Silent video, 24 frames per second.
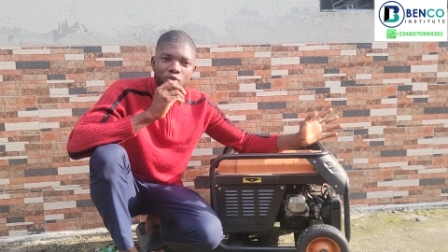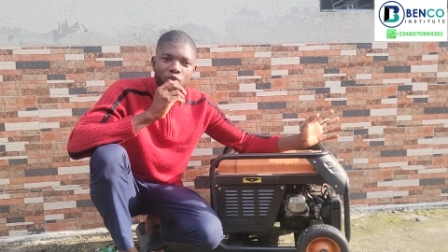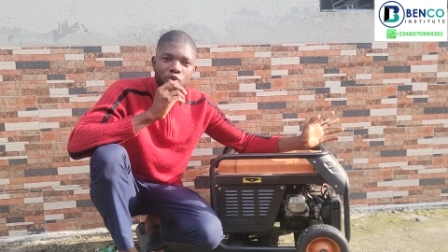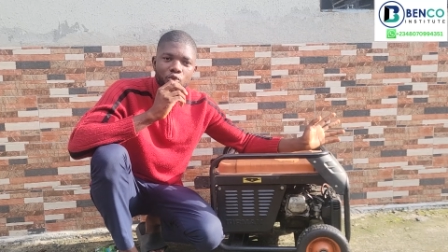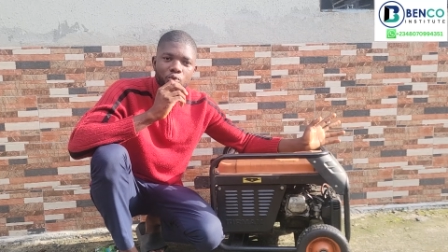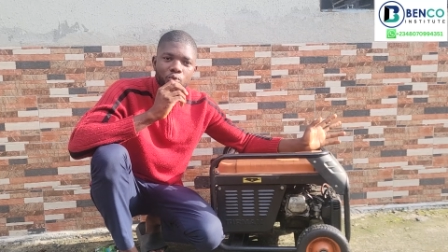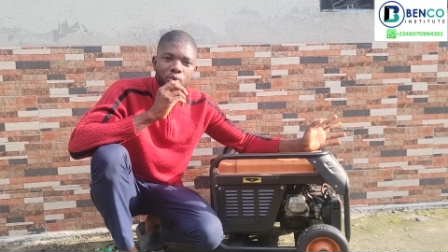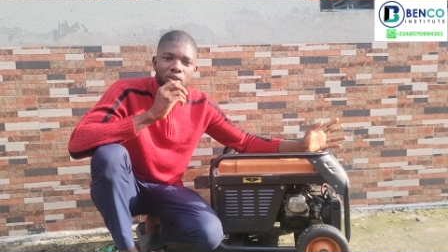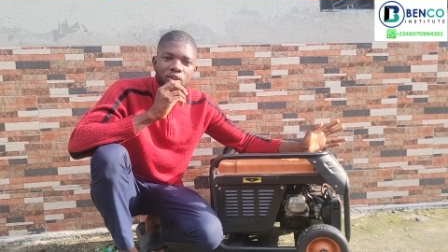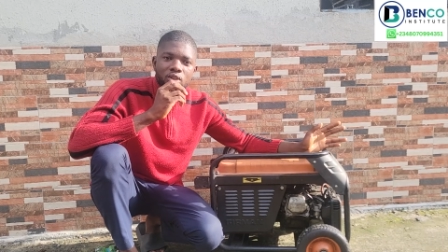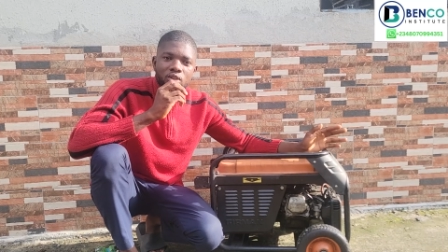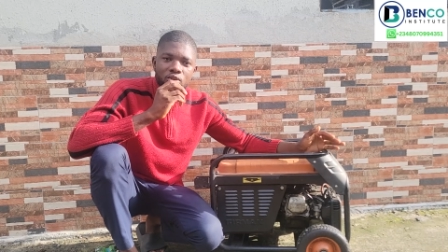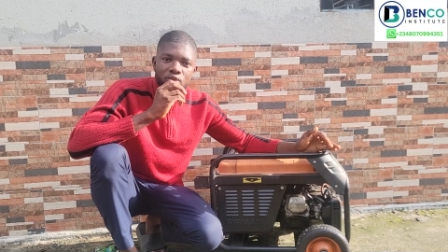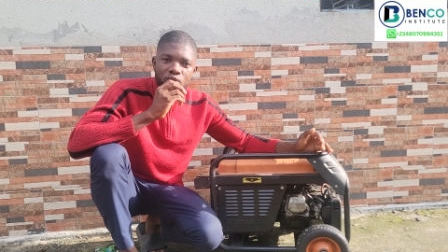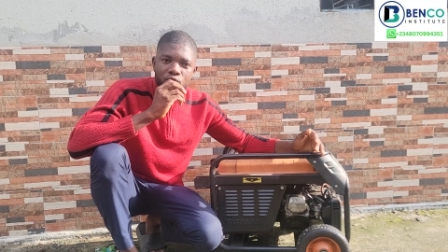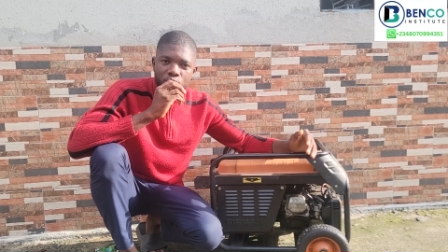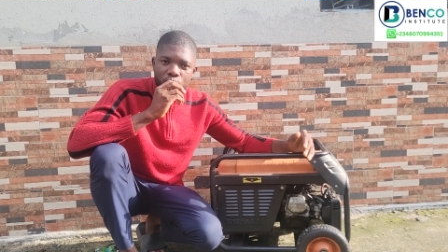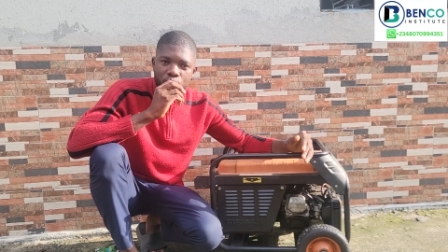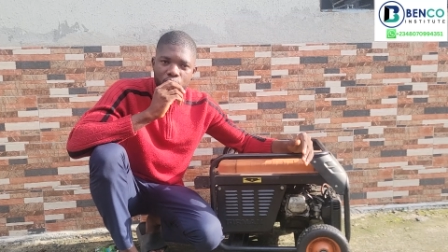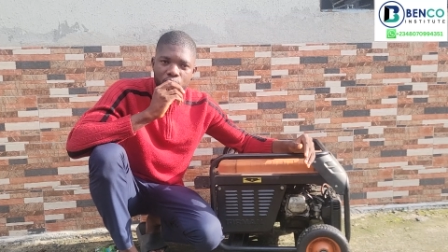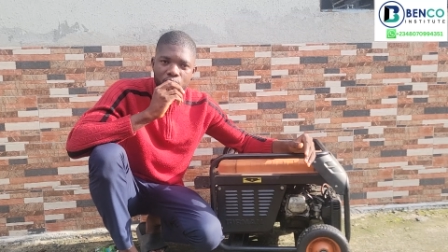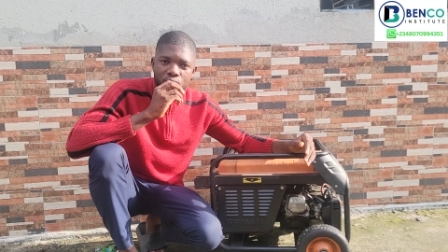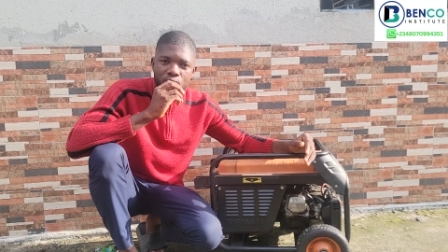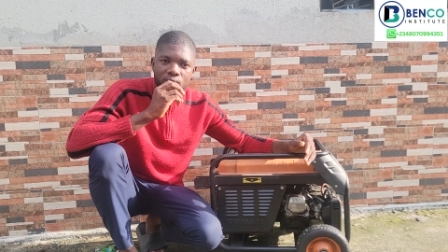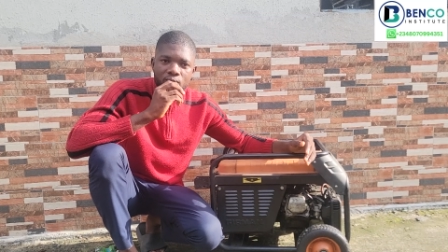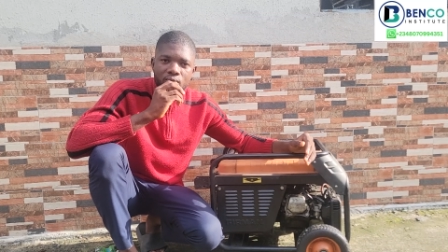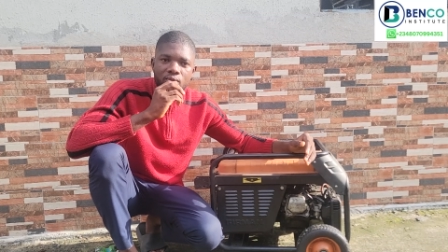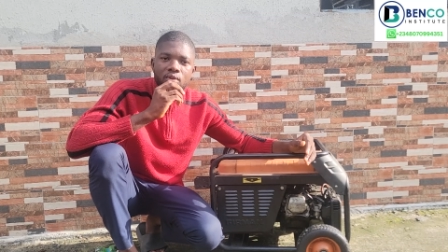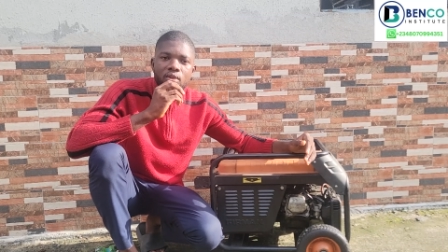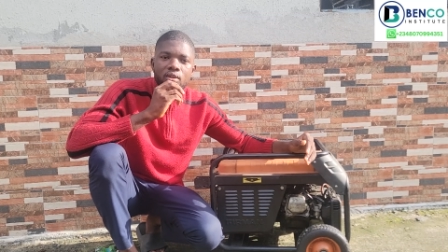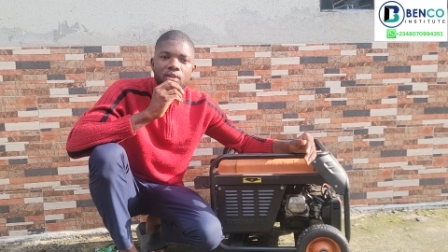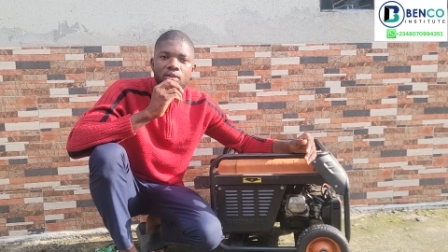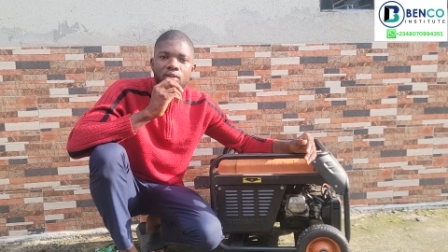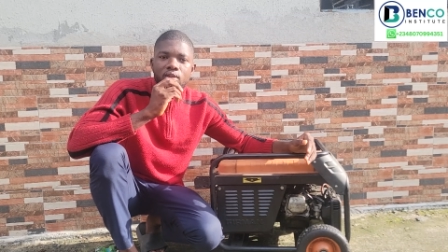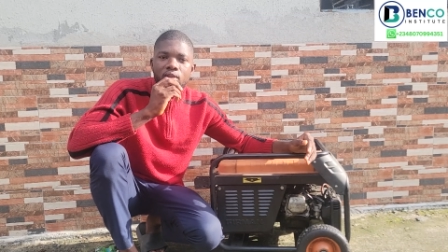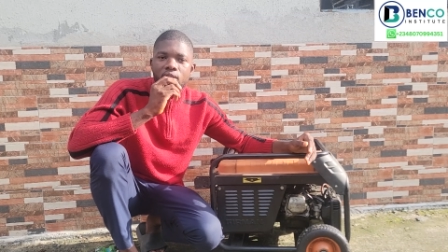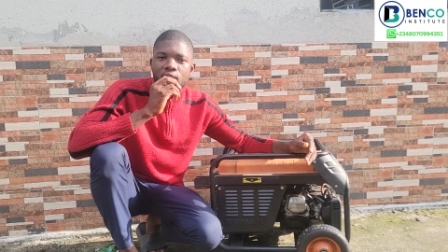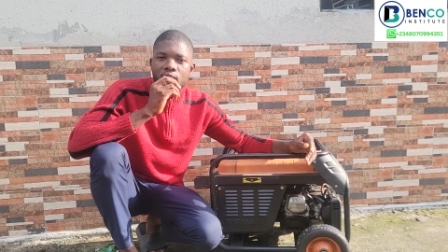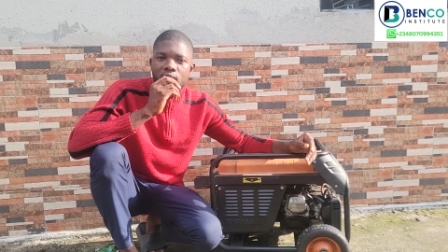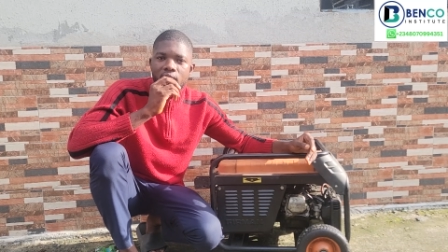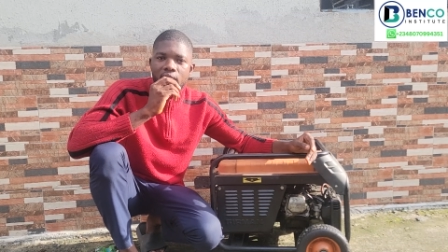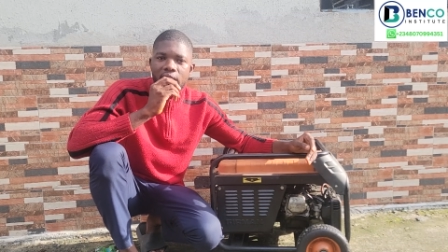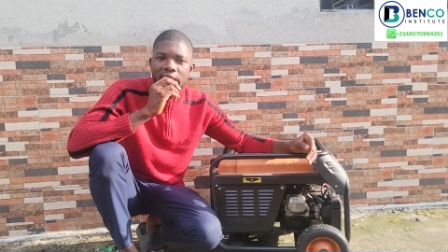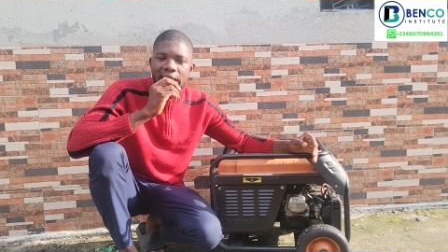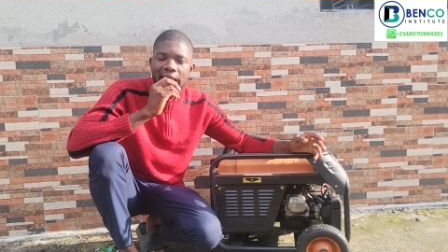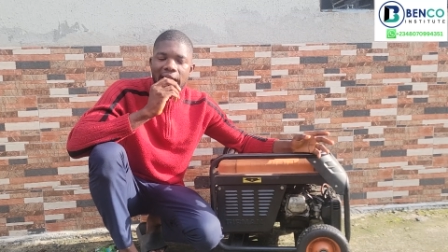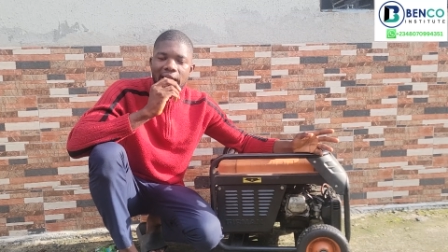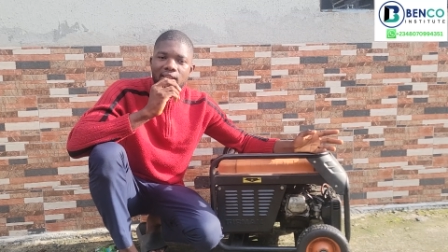to switch to
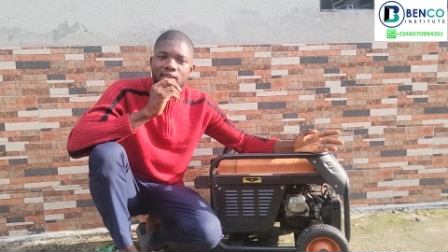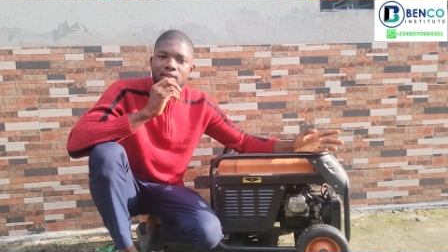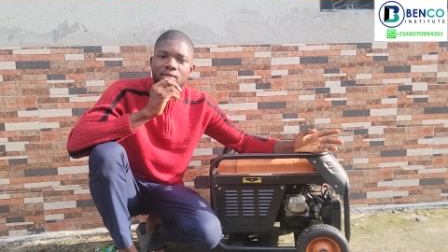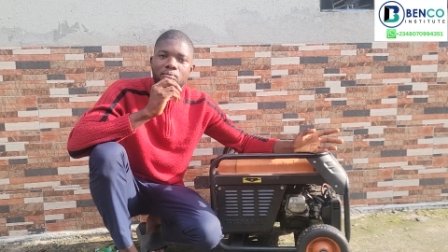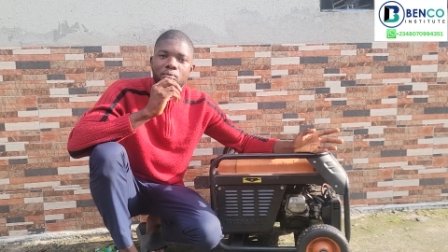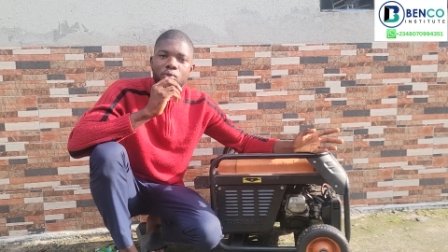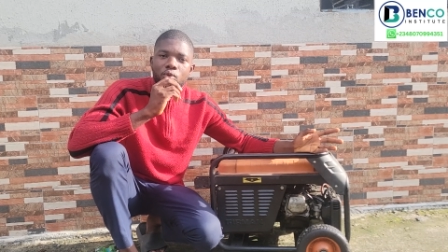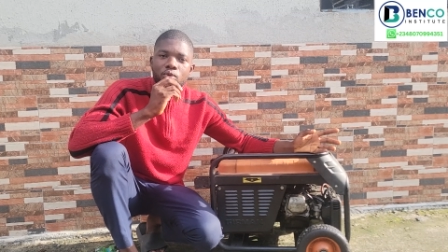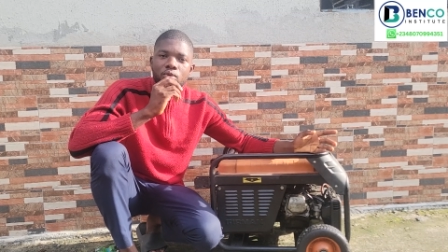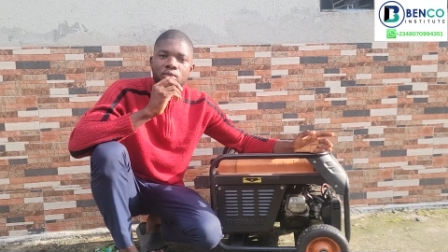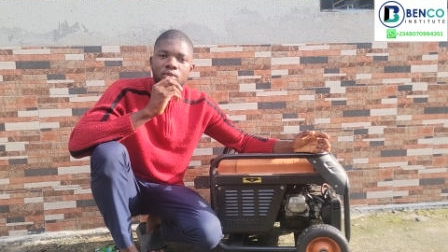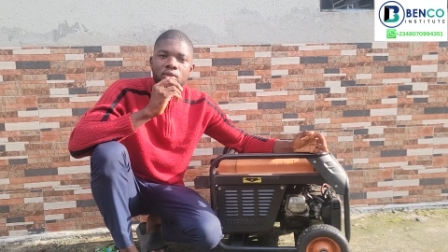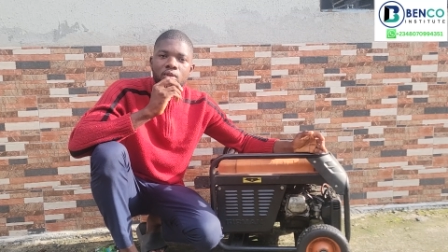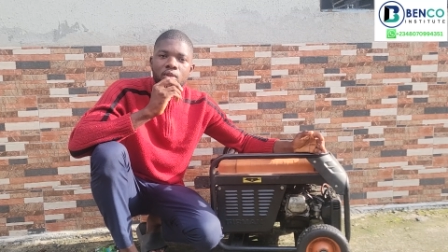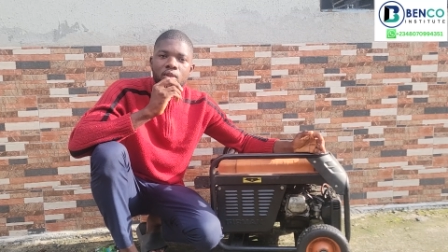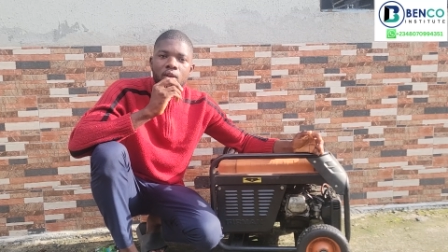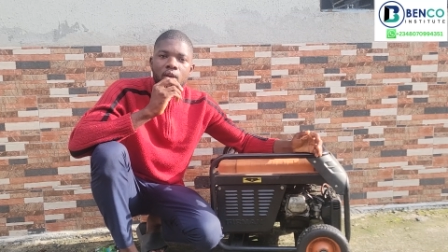the gas mode.